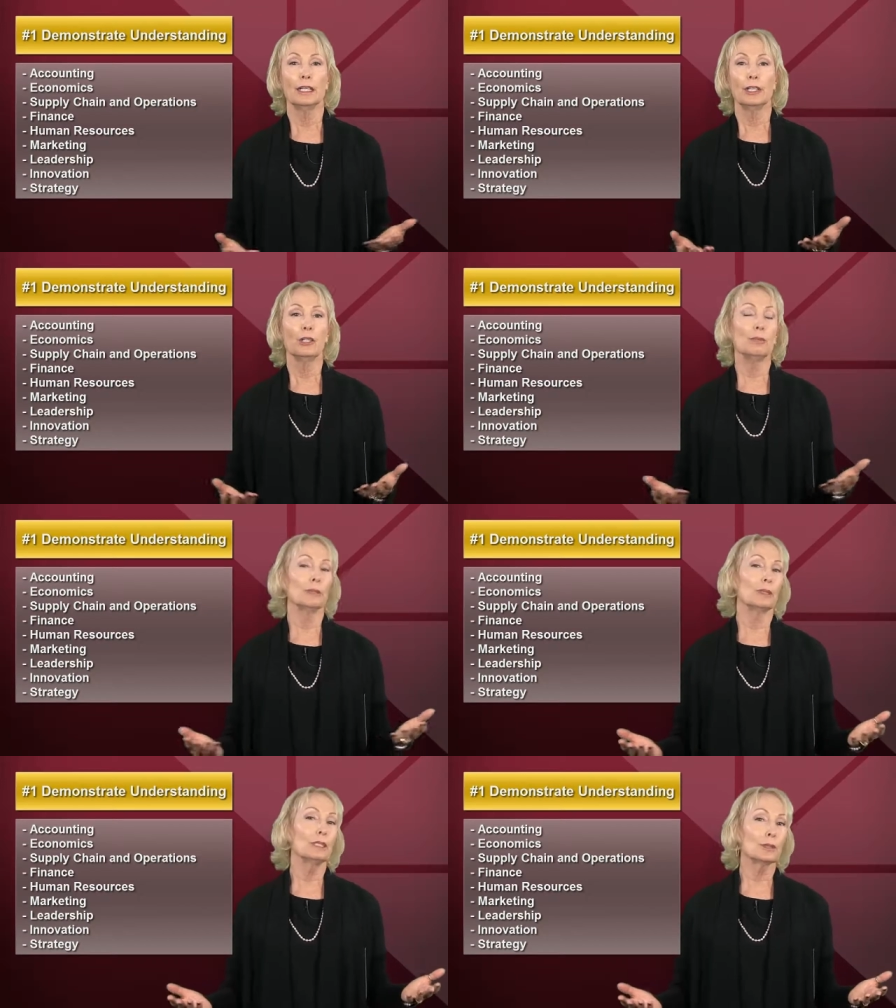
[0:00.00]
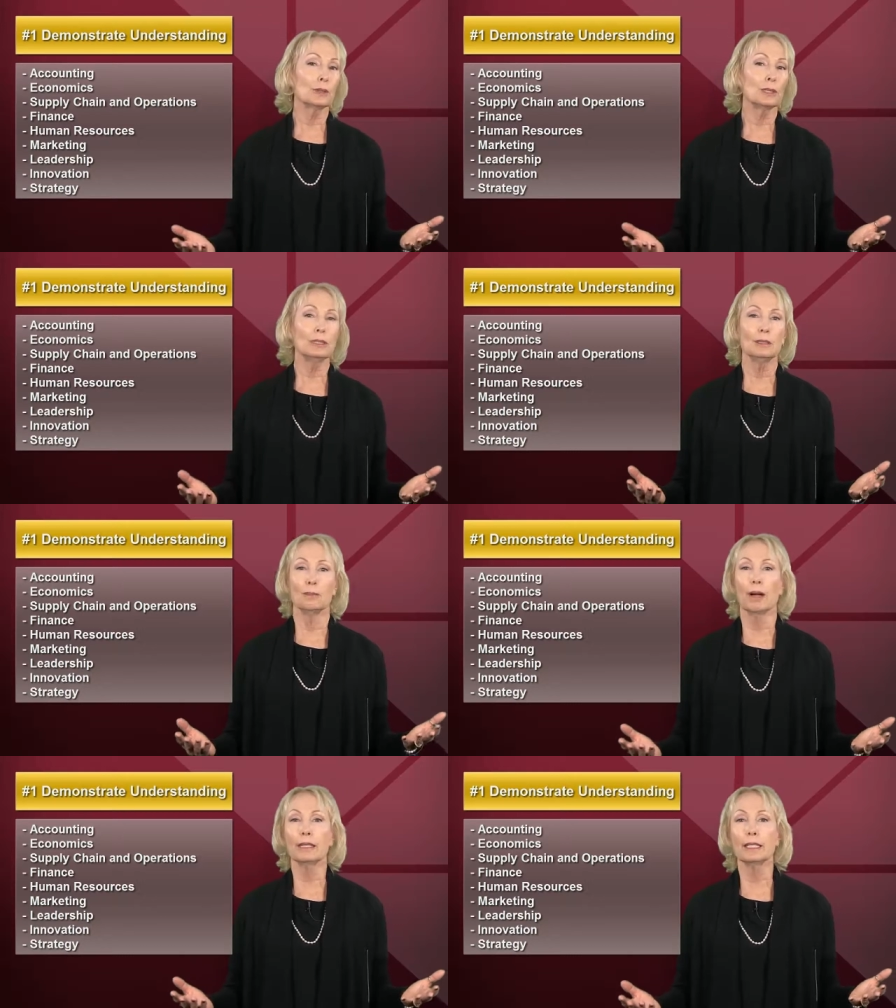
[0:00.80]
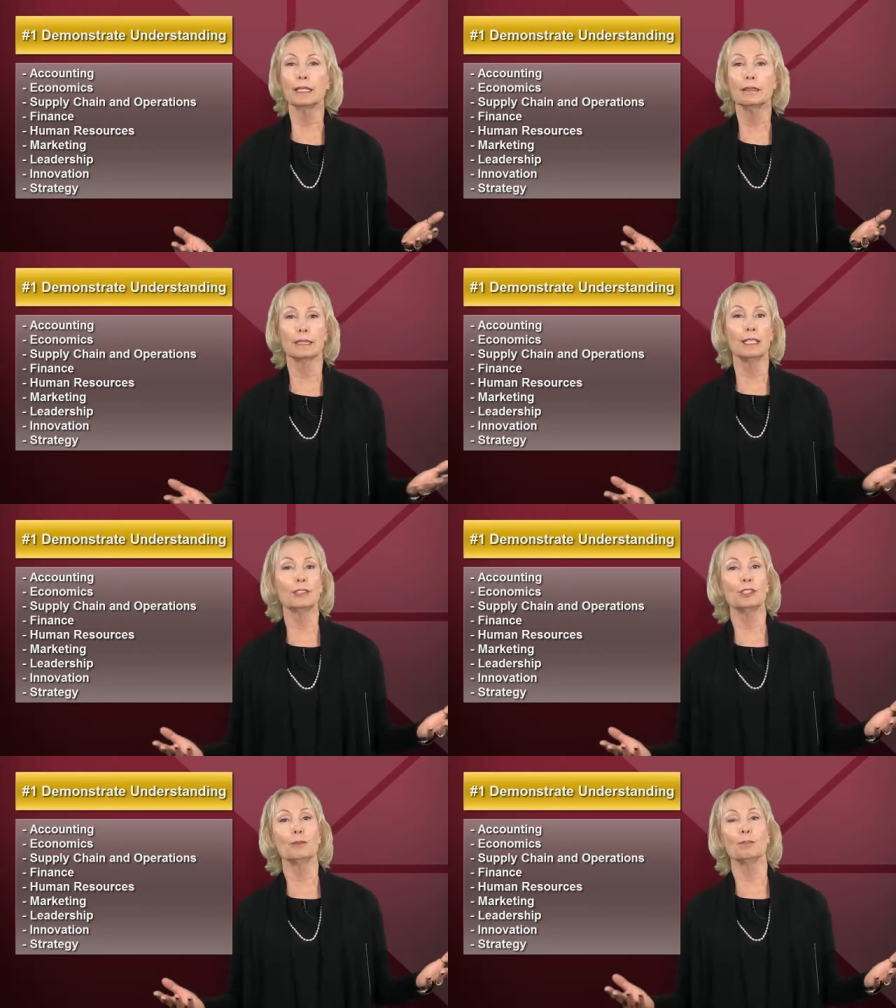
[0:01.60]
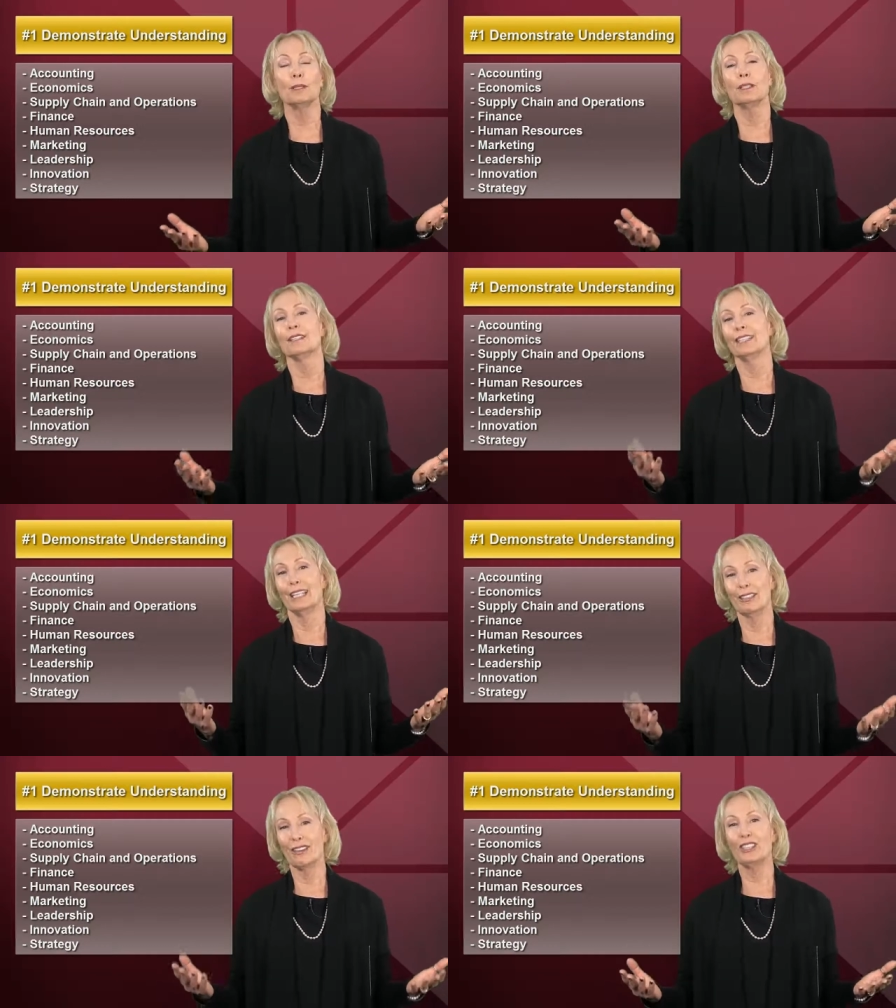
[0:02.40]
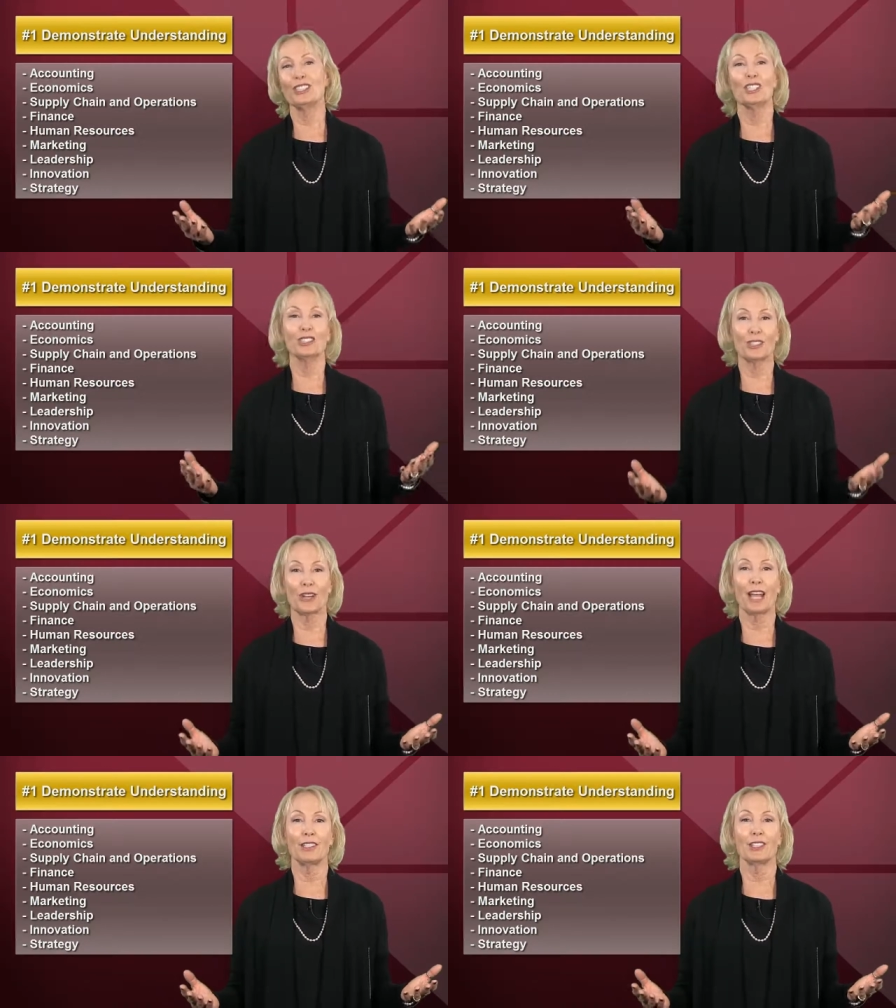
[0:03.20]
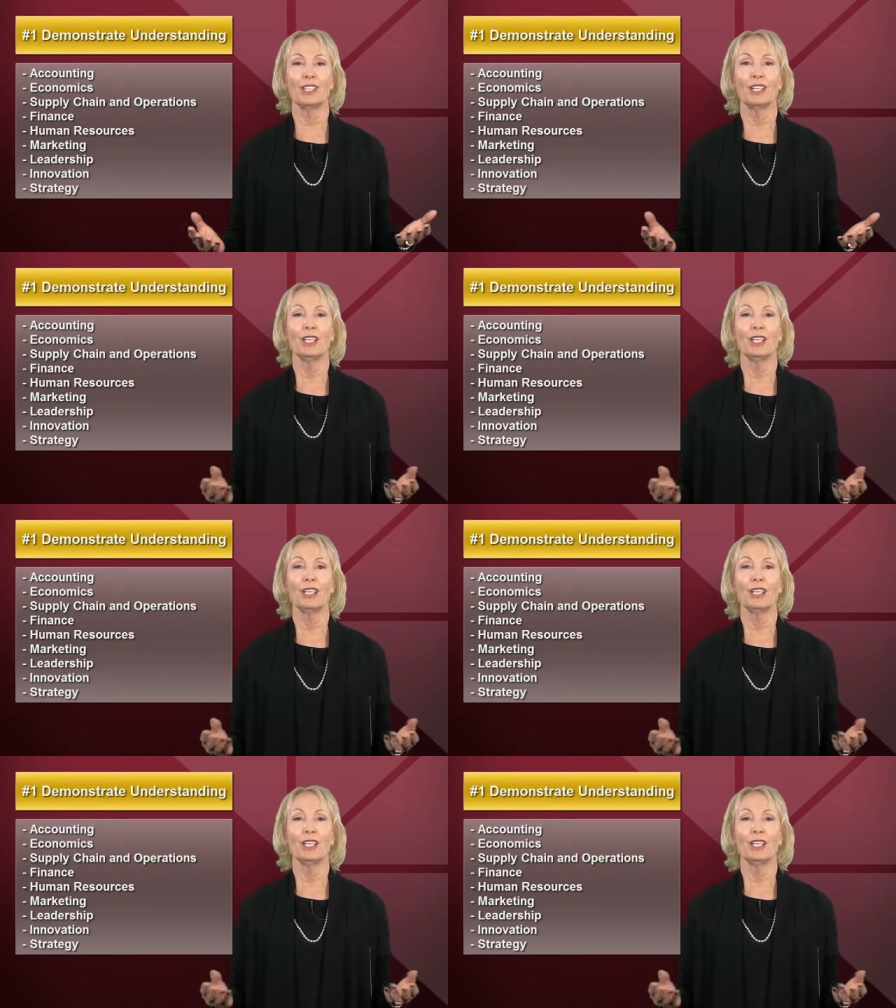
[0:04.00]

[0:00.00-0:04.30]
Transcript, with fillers: human resources, marketing, leadership, innovation, and strategy.